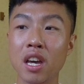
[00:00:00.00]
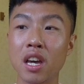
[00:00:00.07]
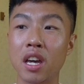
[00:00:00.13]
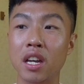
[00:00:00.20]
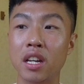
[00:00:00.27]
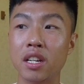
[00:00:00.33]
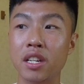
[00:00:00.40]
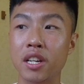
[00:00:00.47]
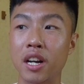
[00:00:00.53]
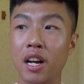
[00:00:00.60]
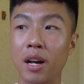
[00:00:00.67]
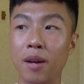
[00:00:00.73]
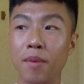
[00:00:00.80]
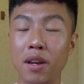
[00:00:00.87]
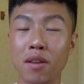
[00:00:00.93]
And
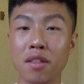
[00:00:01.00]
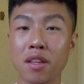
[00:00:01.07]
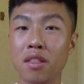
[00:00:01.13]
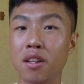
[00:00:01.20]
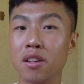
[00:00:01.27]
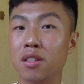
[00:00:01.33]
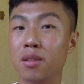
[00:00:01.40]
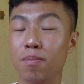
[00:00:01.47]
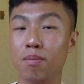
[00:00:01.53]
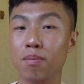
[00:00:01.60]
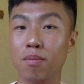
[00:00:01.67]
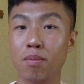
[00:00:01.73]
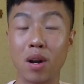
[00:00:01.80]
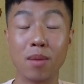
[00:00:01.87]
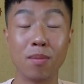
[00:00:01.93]
I don't think there's a
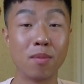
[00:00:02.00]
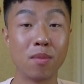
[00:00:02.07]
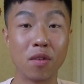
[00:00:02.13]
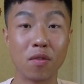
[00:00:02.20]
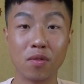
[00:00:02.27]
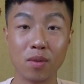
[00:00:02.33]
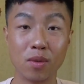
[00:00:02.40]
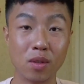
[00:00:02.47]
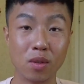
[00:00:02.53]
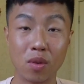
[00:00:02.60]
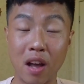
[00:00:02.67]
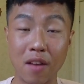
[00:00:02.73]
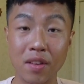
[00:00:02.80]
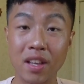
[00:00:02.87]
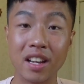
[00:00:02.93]
problem of
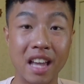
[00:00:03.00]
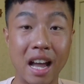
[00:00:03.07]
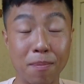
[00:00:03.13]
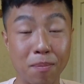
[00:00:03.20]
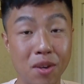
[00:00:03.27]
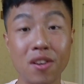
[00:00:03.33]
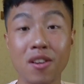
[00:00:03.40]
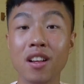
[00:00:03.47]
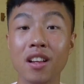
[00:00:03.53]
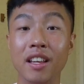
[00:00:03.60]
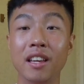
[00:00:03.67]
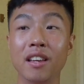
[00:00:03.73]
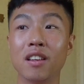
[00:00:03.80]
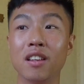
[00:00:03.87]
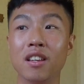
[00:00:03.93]
having a gap year.
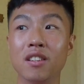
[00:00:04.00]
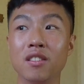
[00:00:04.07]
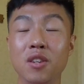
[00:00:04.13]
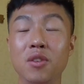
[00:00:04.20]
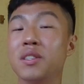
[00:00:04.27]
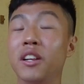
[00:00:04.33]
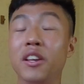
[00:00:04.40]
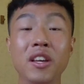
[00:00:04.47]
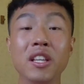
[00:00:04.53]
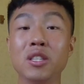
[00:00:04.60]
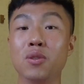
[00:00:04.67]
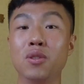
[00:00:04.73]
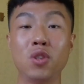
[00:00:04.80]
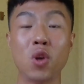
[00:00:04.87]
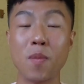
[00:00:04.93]
Like, seriously, you can do
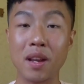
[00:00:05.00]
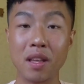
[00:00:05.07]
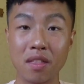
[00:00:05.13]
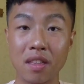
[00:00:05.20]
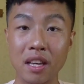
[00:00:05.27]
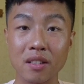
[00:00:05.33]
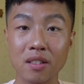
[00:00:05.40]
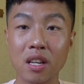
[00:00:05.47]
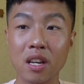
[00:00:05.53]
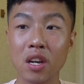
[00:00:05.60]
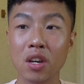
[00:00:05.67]
so many things.